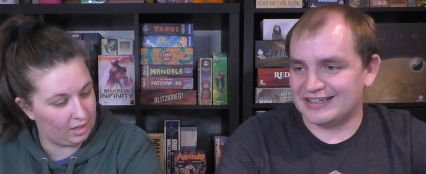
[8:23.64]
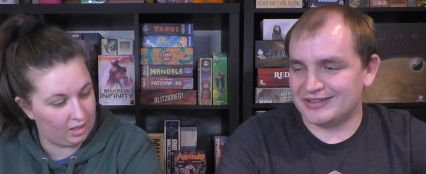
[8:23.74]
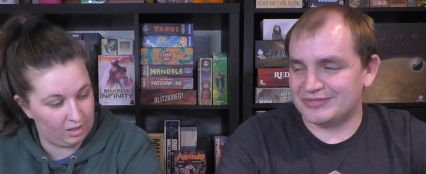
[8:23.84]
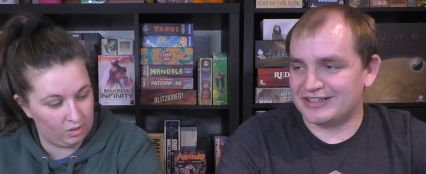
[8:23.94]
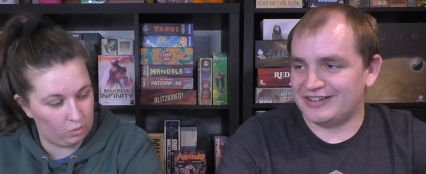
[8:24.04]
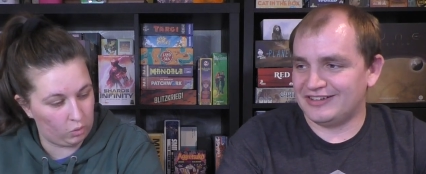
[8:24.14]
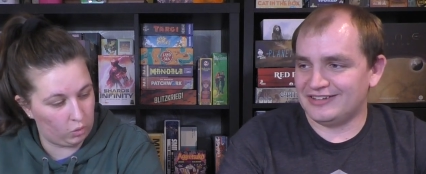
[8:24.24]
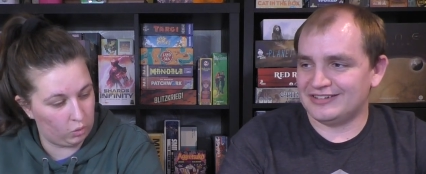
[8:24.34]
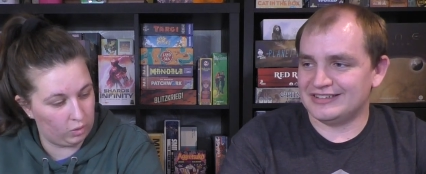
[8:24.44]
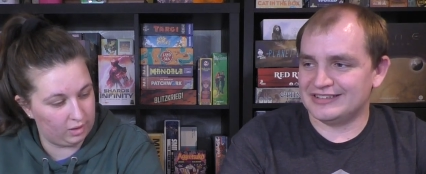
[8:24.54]
Speaker 1: Um, and
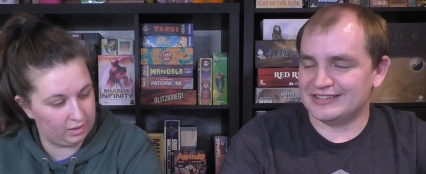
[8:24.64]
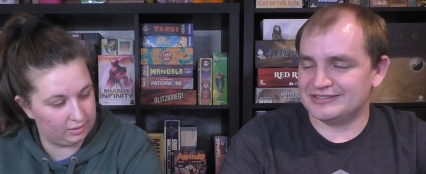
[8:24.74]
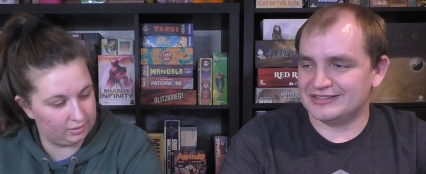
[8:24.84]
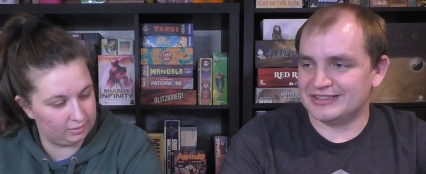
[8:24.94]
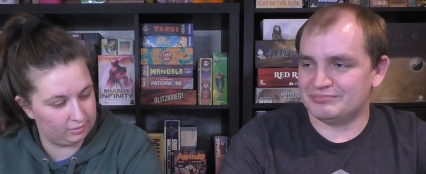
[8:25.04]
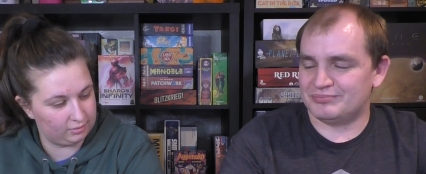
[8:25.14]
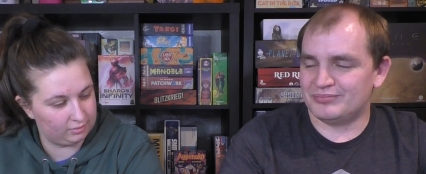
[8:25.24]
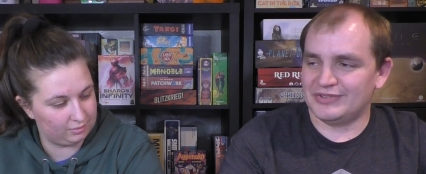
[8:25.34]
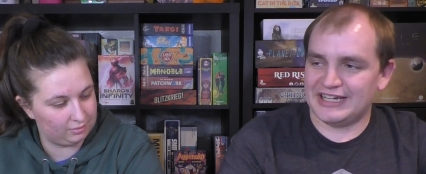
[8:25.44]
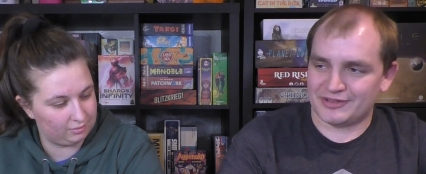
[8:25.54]
all the
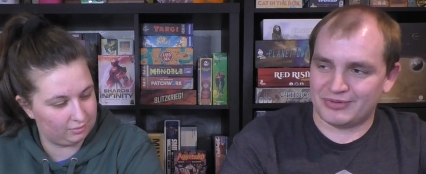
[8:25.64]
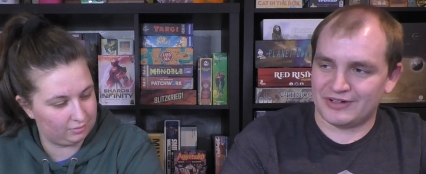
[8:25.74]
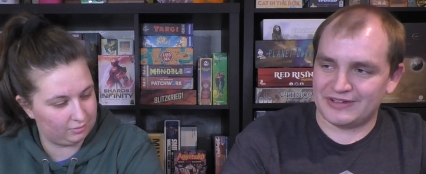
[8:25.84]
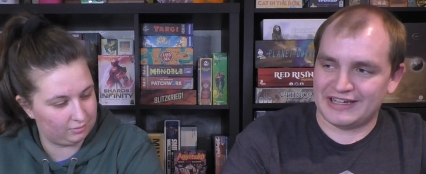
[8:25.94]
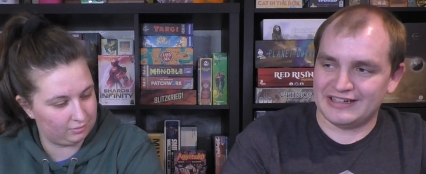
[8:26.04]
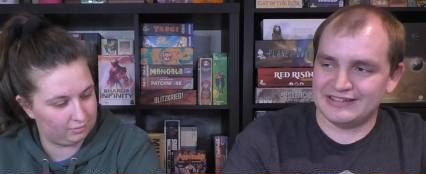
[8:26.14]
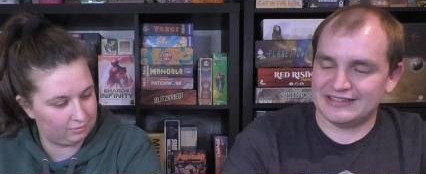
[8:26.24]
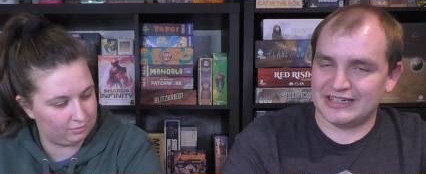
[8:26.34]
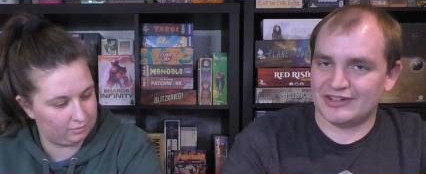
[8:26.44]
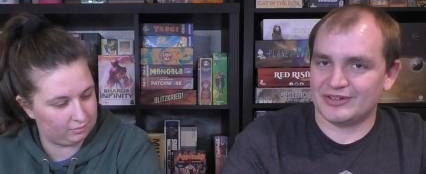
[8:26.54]
last part of that,
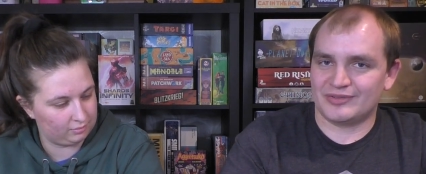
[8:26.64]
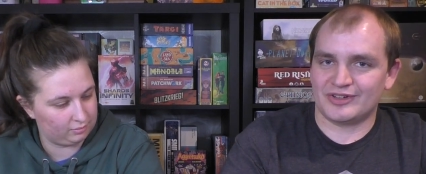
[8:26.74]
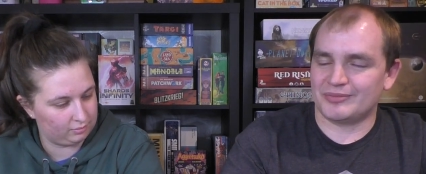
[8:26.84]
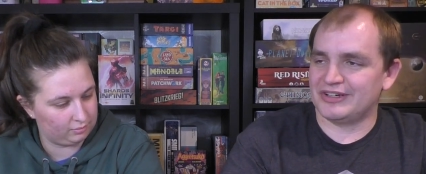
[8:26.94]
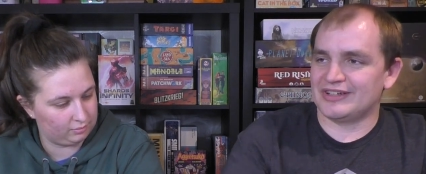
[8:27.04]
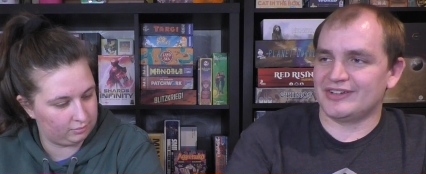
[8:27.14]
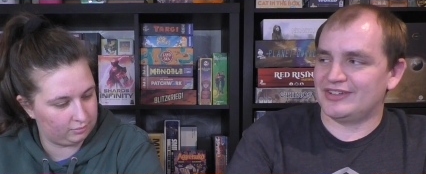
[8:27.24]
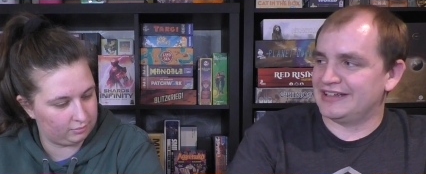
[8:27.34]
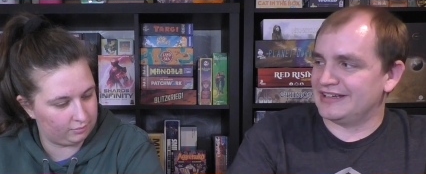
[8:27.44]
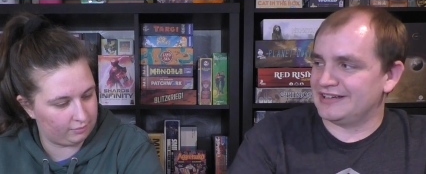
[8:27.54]
I don't know. For some reason, I
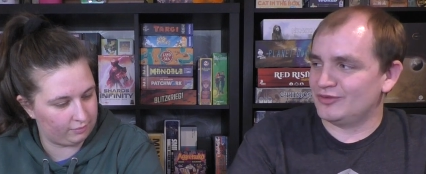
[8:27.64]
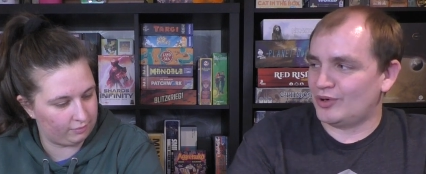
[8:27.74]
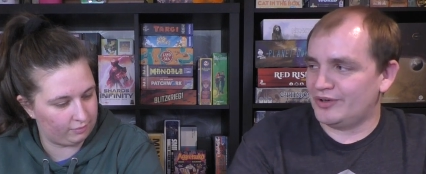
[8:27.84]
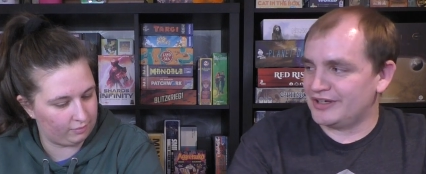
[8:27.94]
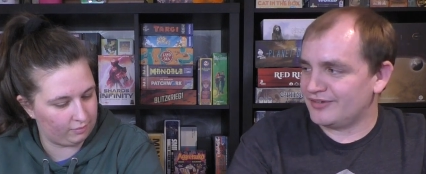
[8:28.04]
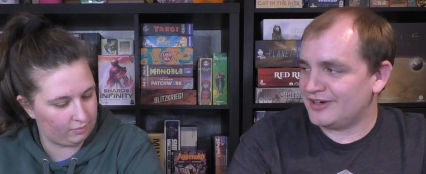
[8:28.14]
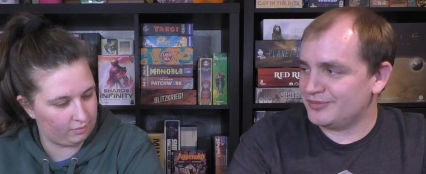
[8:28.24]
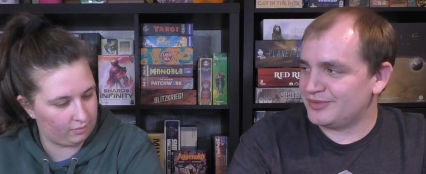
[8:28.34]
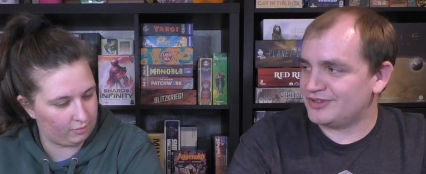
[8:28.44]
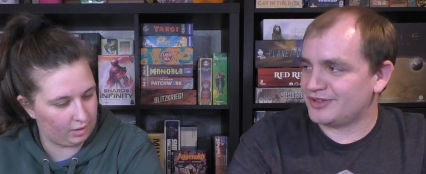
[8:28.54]
was thinking rolling
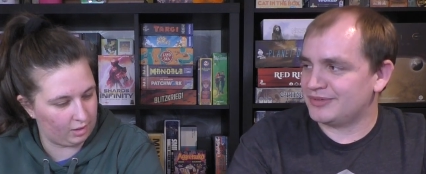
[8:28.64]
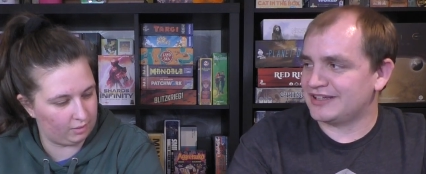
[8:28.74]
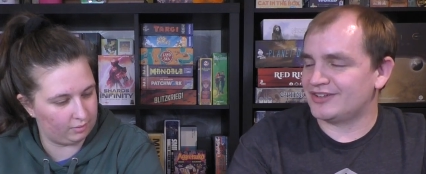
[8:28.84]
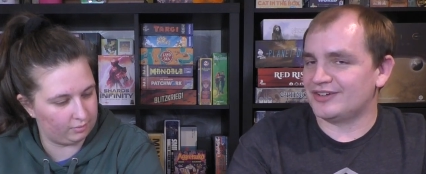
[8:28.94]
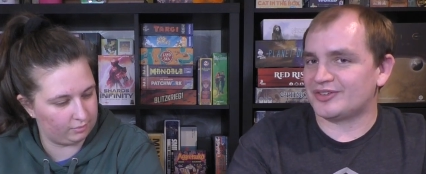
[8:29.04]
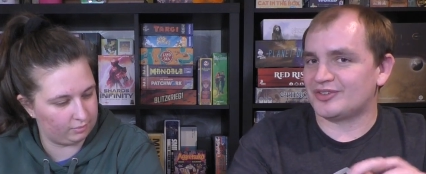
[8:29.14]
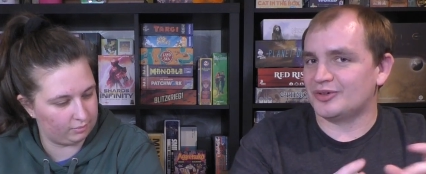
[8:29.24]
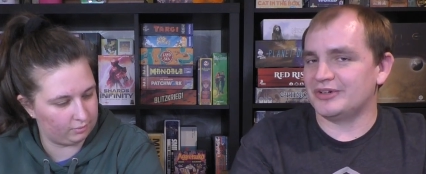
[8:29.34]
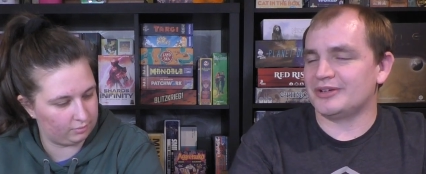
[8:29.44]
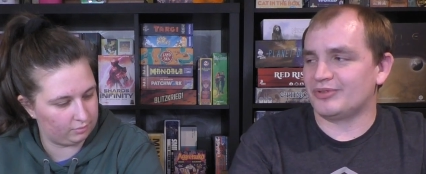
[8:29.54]
realms just because there's
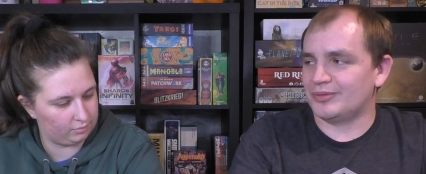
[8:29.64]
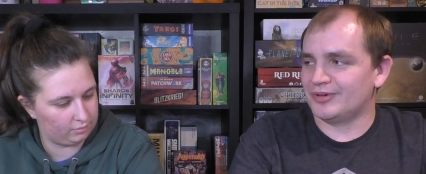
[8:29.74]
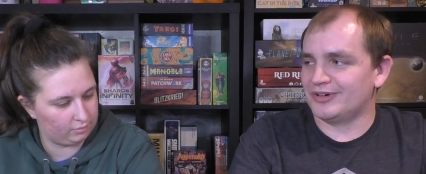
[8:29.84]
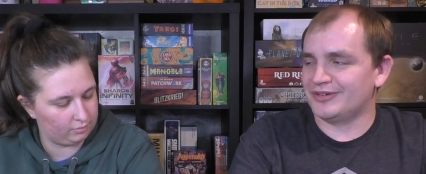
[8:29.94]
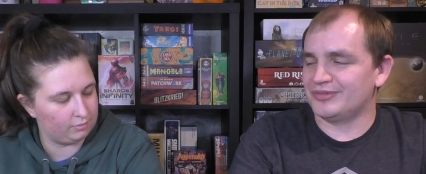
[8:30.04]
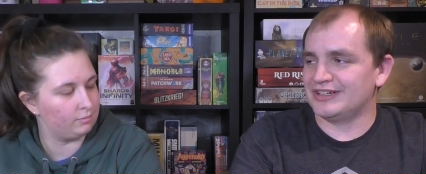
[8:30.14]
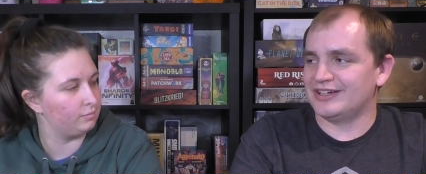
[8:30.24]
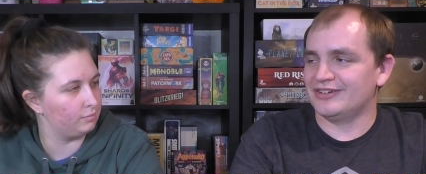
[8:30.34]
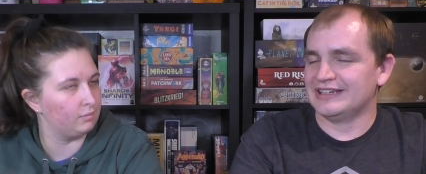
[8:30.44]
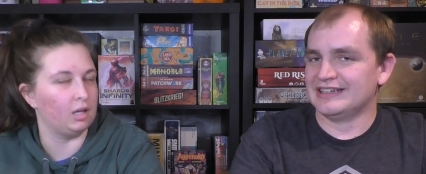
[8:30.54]
so many promo realms
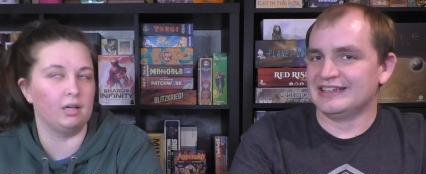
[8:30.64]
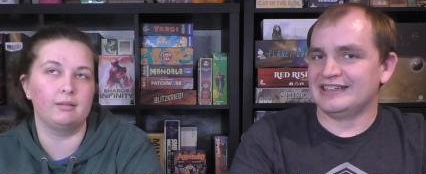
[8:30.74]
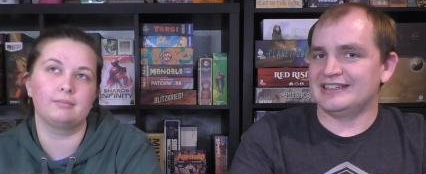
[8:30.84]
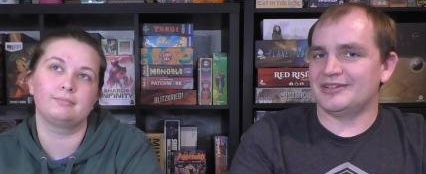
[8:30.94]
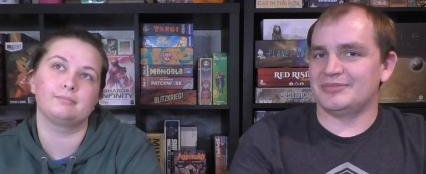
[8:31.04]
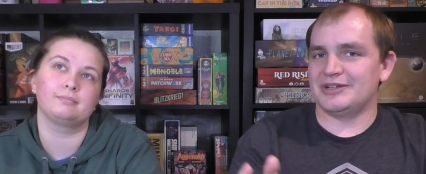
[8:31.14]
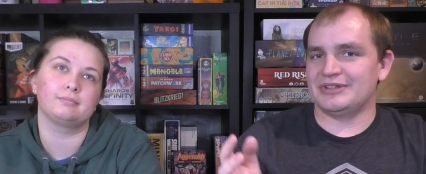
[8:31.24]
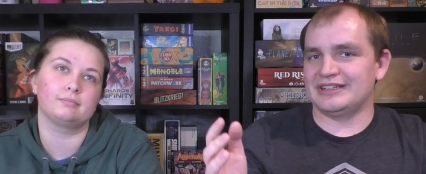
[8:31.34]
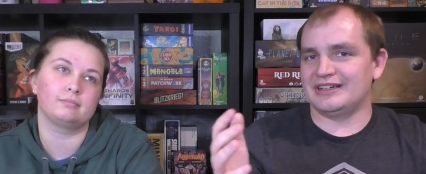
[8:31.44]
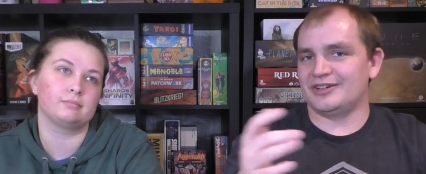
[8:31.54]
now. Yeah. That
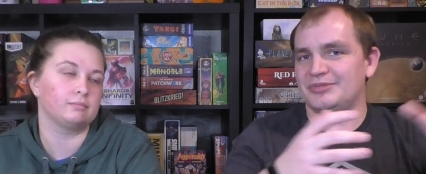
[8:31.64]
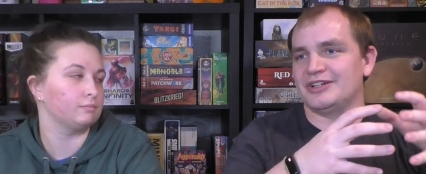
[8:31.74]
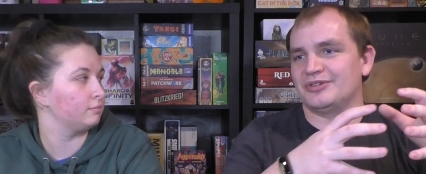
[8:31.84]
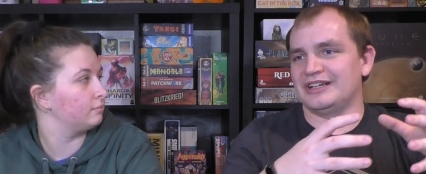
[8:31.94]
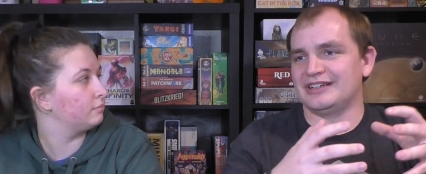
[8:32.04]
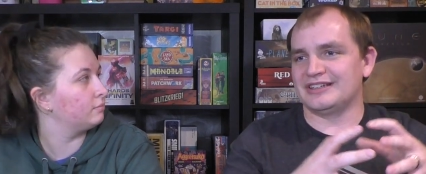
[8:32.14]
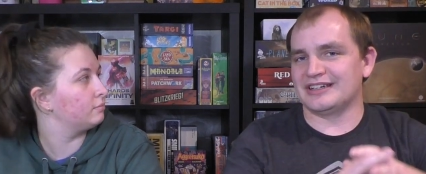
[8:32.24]
maybe there'd be a way